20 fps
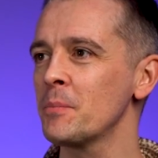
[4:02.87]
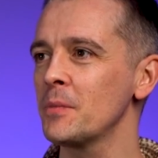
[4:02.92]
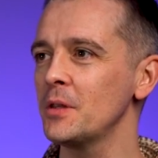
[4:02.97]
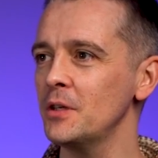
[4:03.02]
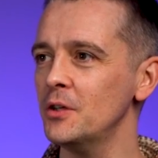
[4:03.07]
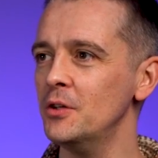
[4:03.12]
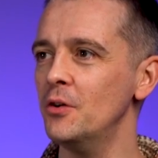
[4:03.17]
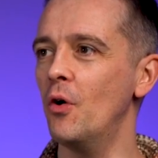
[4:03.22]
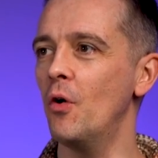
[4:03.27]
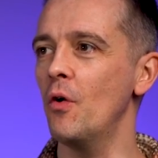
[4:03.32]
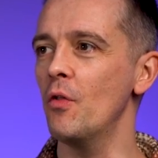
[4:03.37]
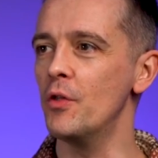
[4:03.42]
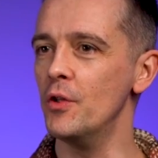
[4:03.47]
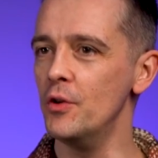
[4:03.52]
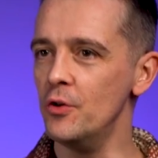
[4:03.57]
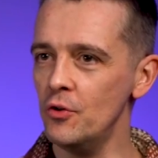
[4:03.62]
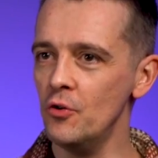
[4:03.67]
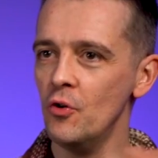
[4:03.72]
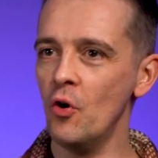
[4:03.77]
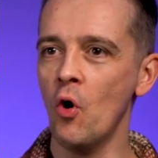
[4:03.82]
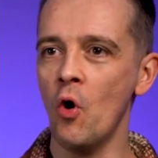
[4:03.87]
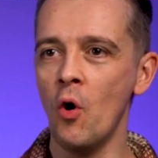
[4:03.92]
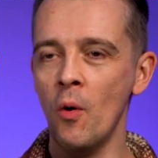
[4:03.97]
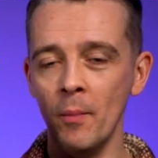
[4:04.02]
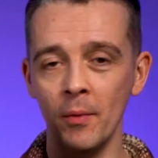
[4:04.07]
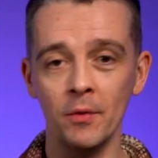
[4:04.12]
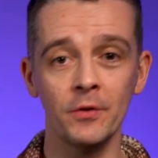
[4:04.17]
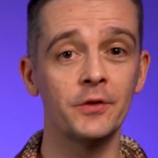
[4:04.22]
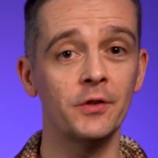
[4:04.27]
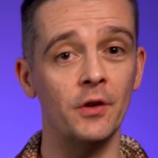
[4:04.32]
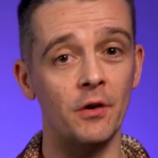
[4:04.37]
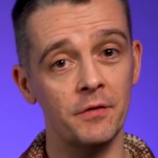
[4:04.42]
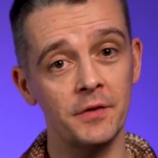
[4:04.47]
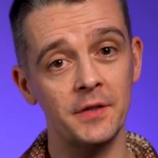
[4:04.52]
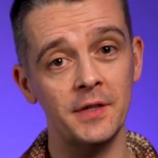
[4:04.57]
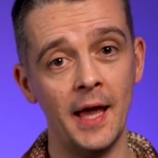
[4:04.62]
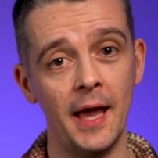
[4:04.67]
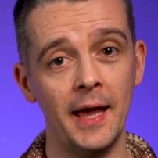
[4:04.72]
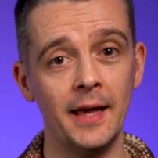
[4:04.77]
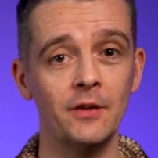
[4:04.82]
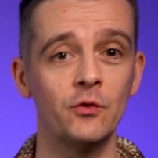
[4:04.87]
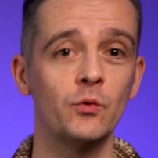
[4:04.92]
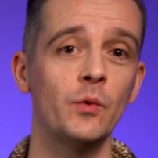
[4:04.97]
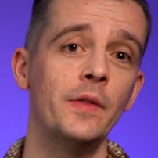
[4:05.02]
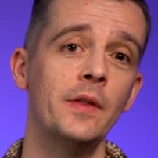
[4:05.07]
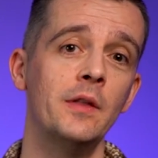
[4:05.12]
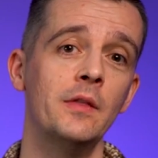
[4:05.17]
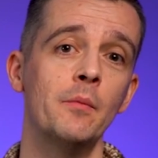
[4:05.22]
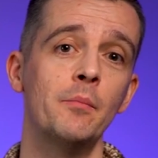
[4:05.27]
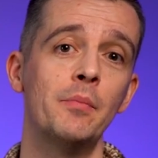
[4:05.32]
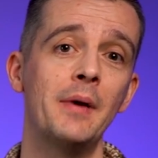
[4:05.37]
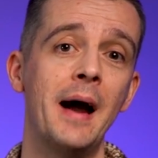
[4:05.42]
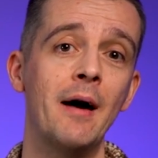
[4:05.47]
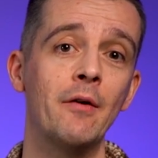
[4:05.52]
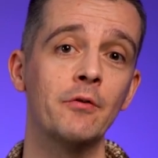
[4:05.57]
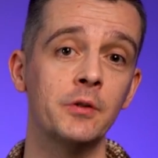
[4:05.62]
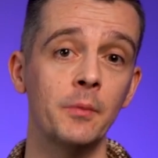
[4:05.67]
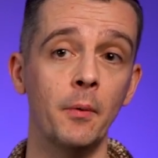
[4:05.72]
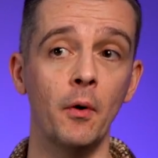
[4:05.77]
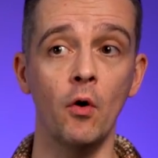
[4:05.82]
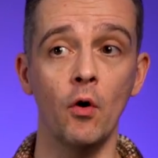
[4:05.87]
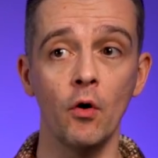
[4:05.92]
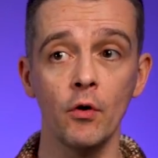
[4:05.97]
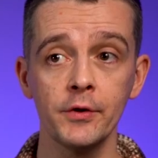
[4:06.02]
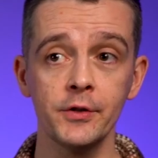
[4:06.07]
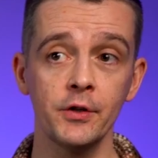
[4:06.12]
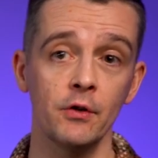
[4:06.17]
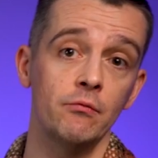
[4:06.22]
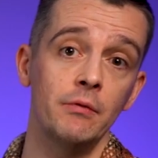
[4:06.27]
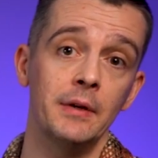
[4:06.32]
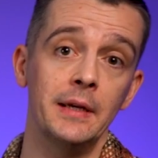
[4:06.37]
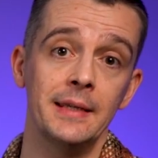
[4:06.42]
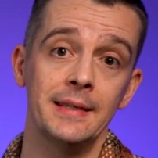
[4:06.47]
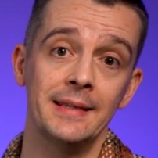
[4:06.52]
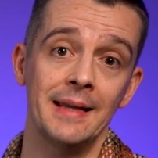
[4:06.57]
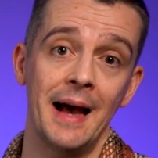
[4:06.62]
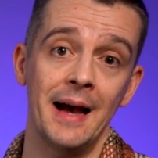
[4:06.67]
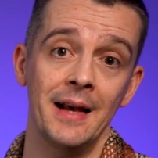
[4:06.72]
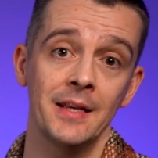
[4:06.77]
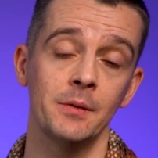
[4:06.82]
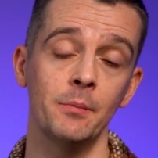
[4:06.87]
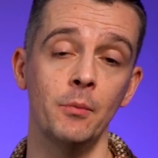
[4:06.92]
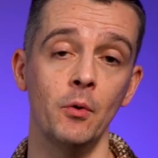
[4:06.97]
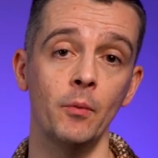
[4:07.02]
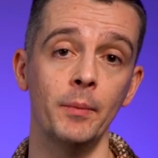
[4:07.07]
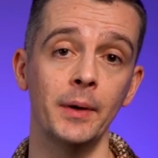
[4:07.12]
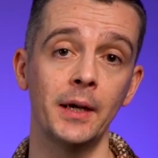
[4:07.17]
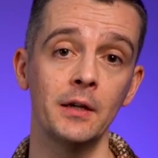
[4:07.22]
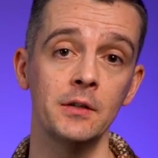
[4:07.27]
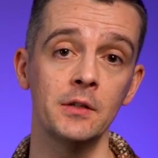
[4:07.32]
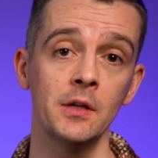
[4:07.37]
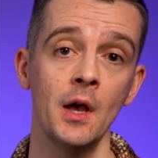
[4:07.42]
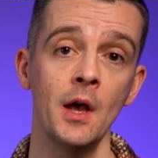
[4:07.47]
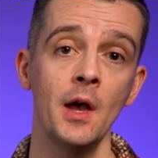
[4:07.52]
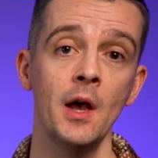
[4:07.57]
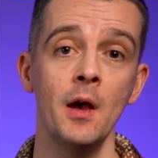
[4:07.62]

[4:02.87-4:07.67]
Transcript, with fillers: you know, the normal sort of settings within the browser, but also resizable because